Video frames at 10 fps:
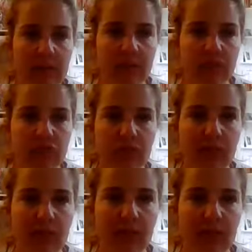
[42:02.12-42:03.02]
Lift your
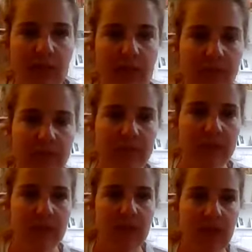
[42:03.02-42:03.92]
right leg up into
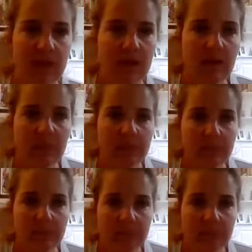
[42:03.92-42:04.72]
the air.